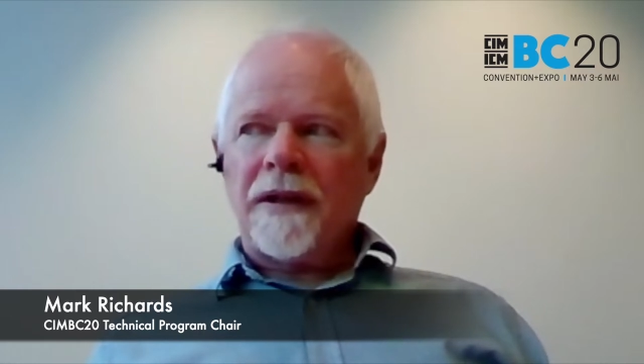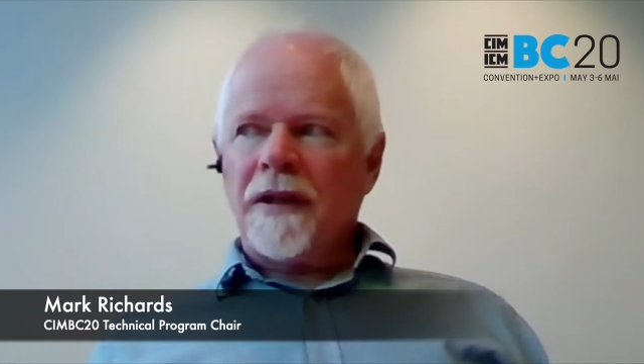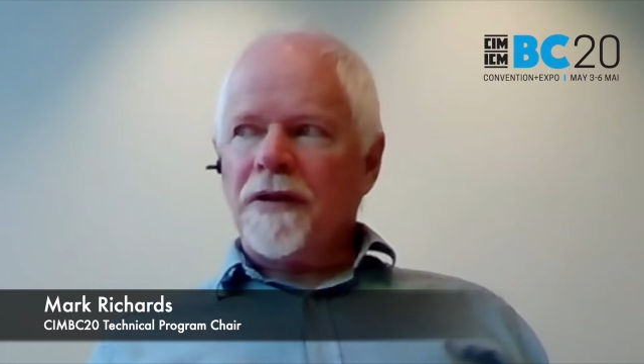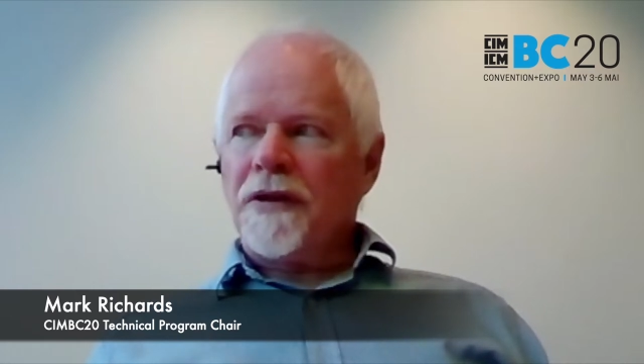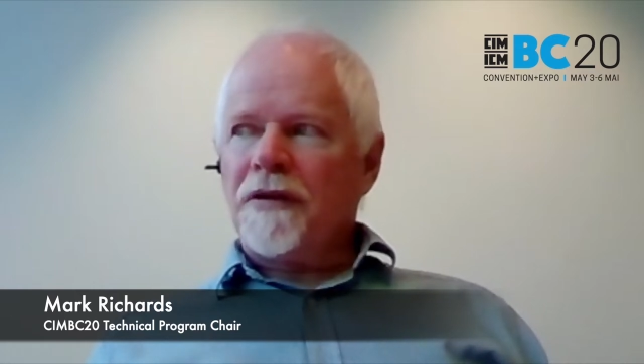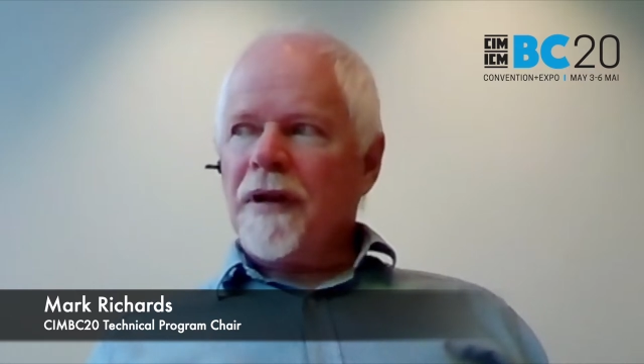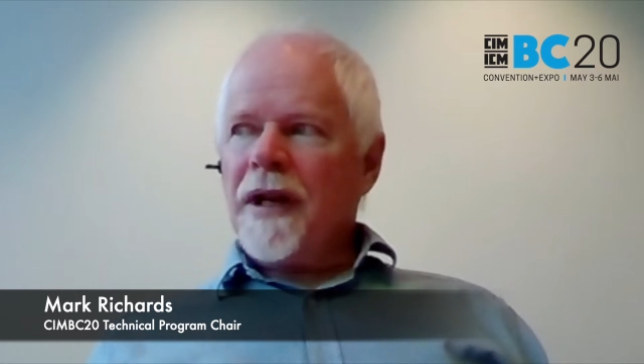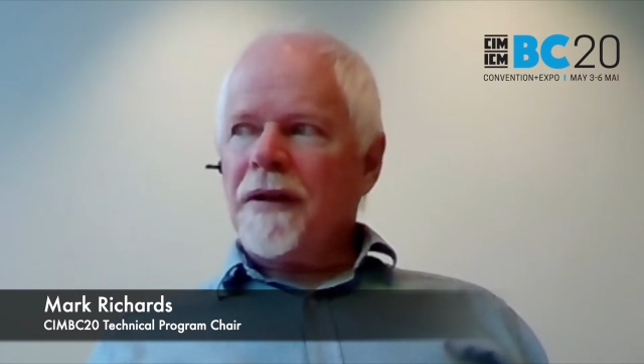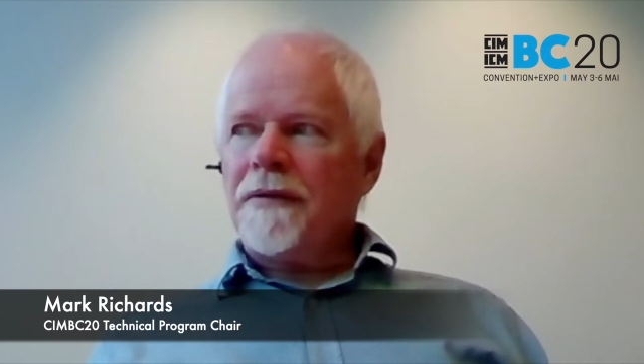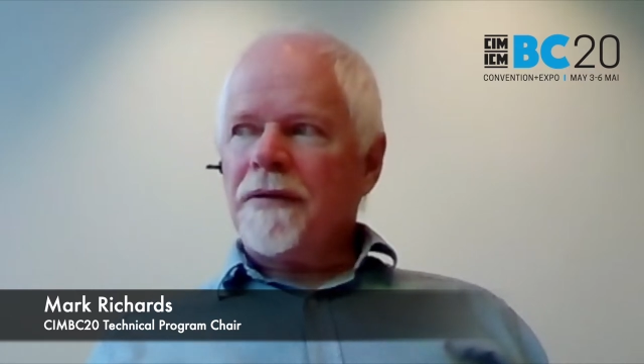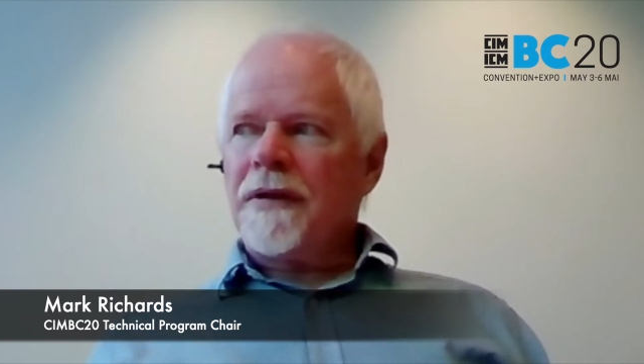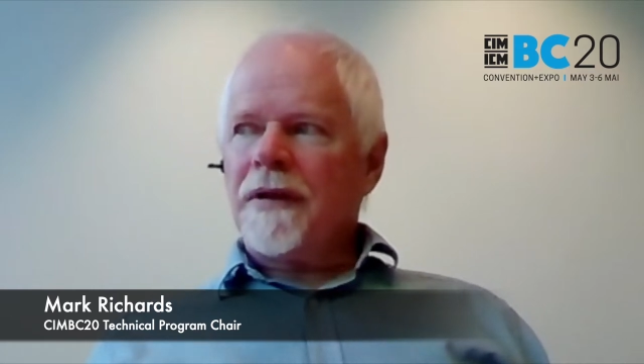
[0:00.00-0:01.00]
and
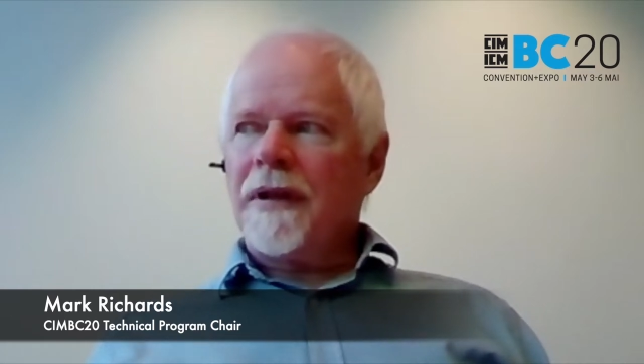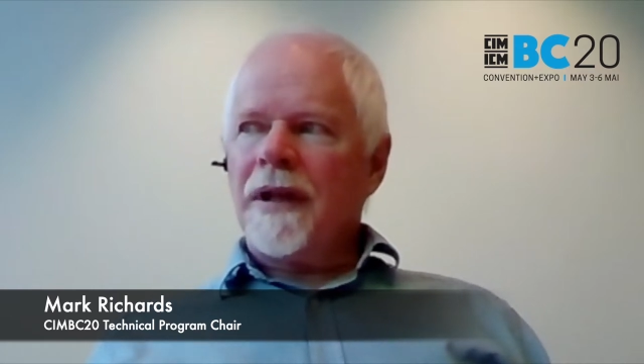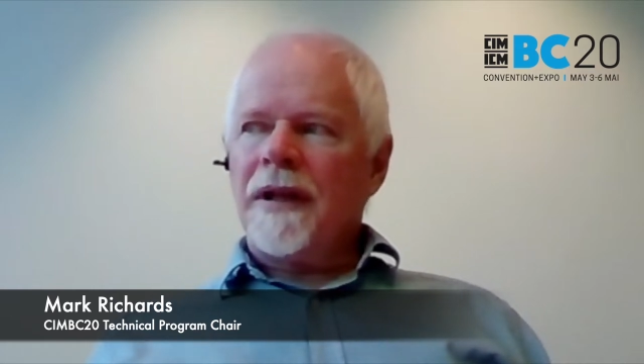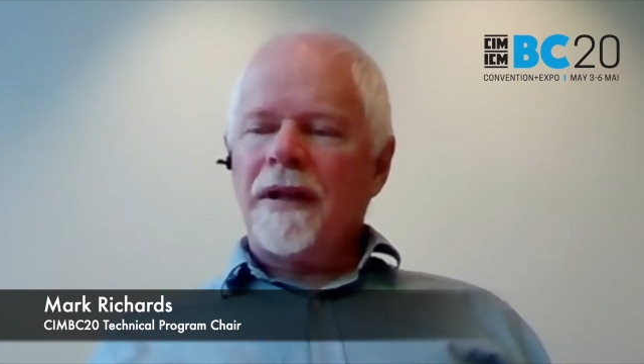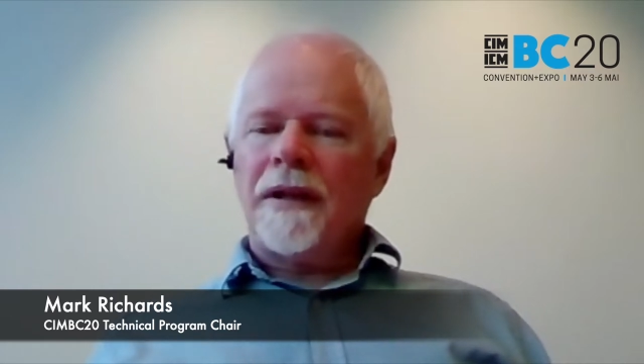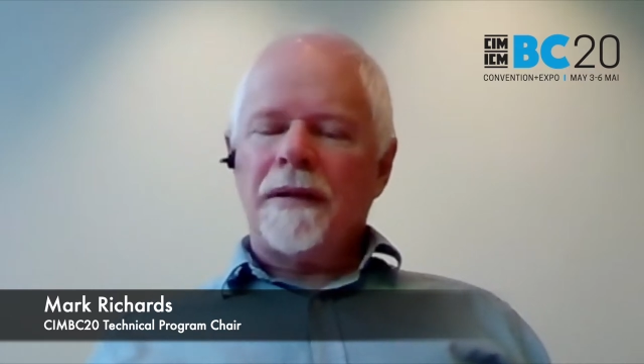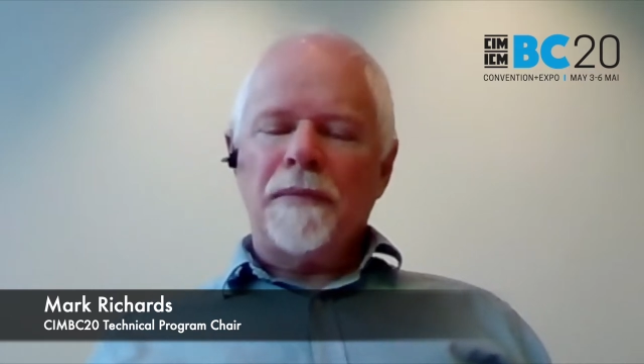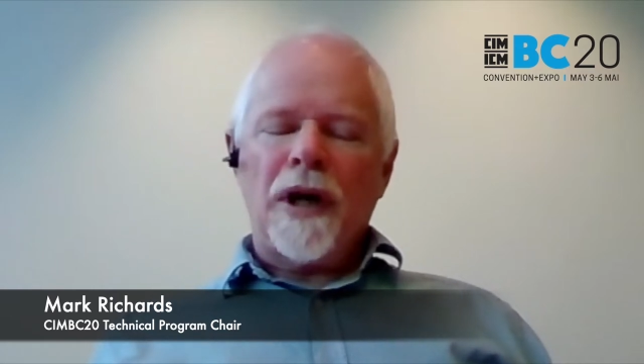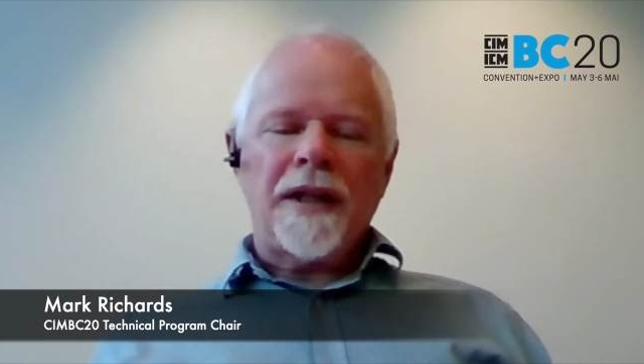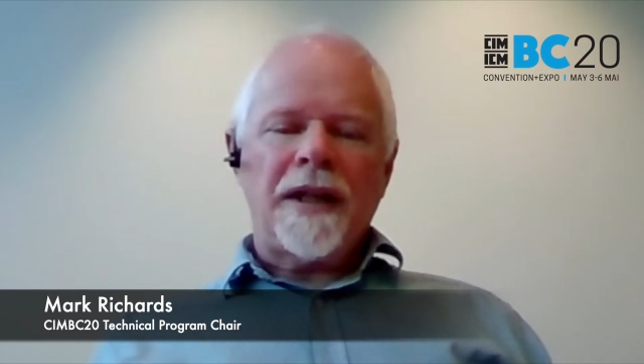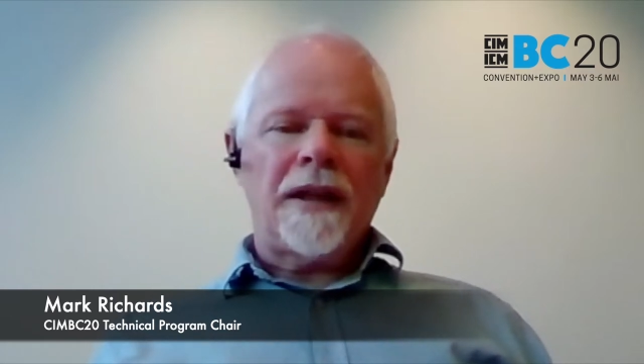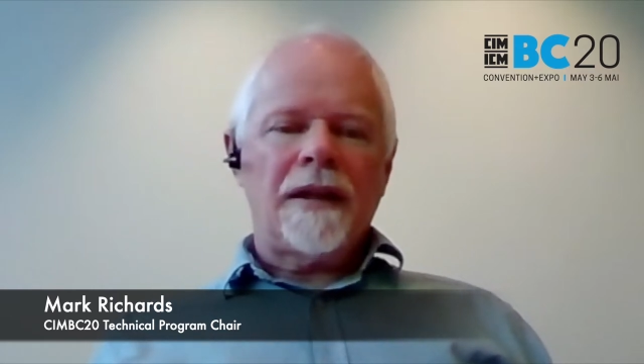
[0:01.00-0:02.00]
underground
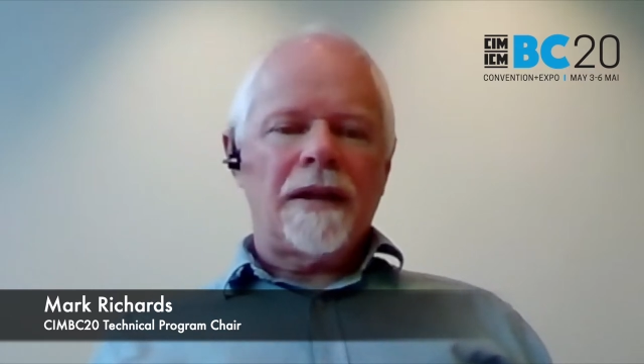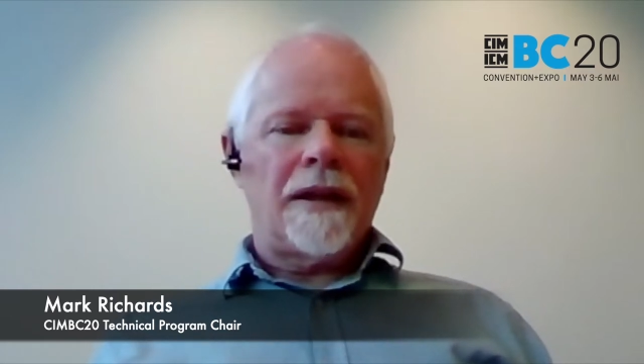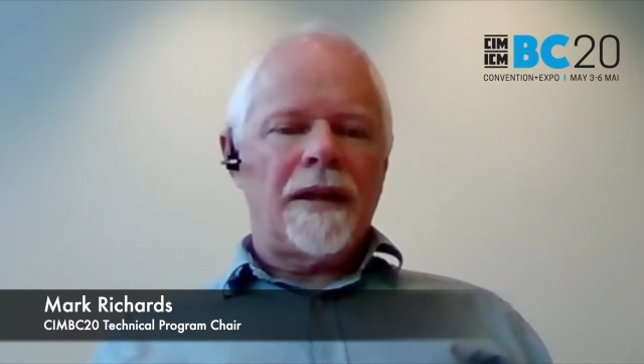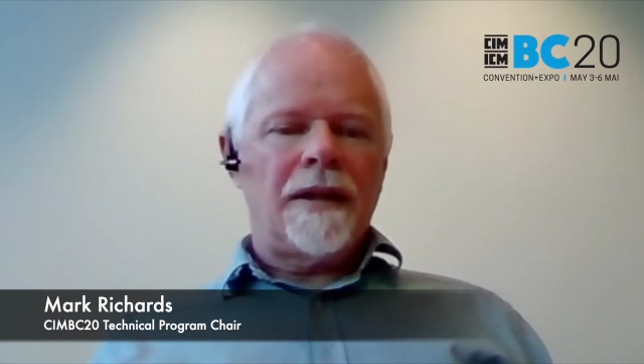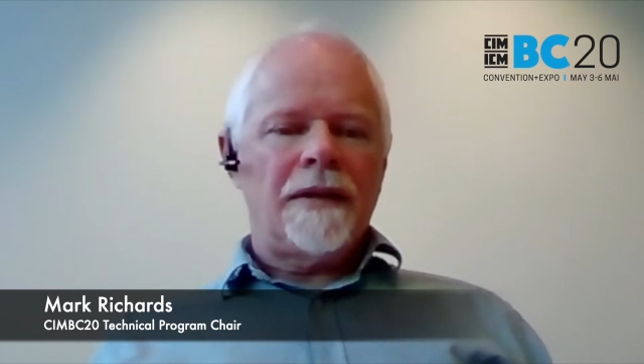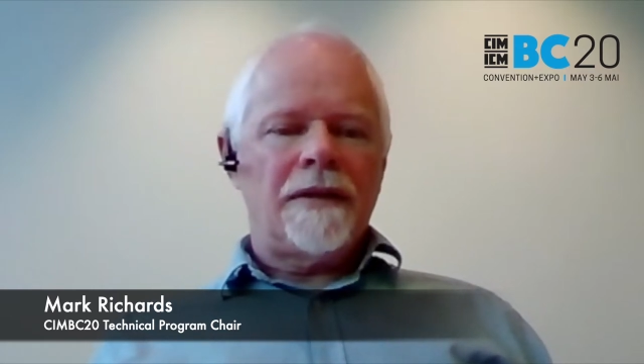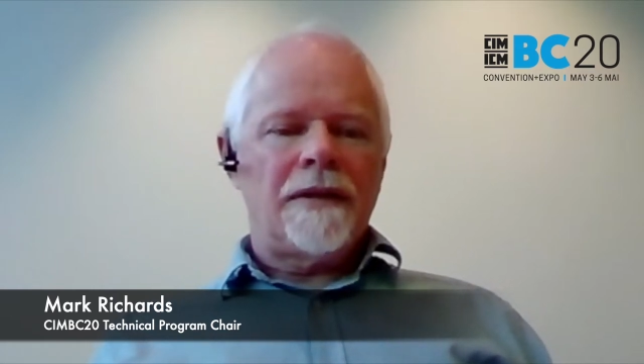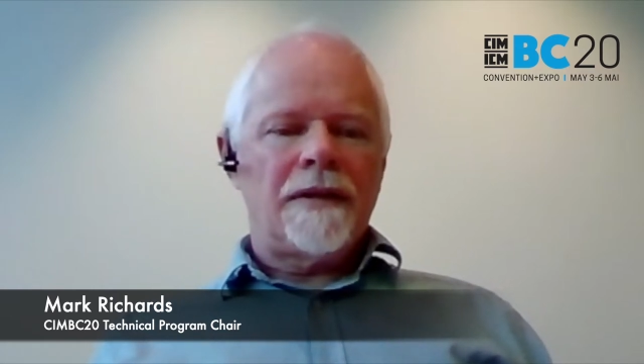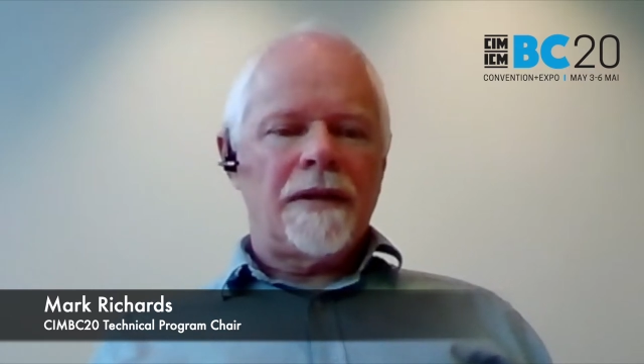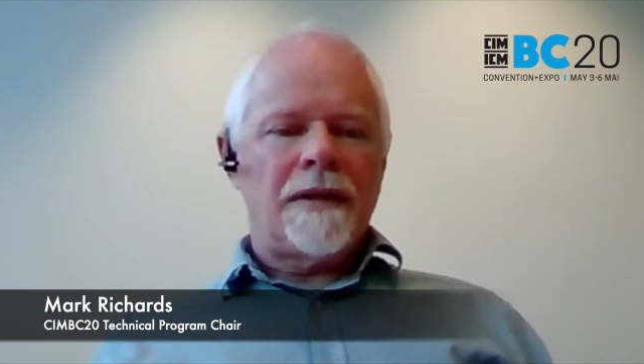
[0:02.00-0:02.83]
mining, and